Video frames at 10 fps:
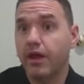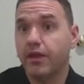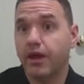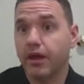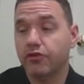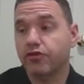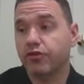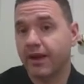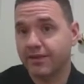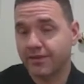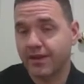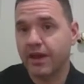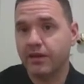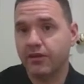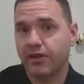that
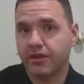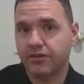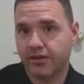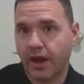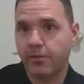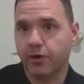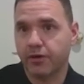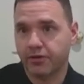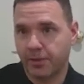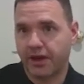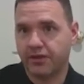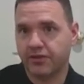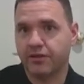transcend the cyberspace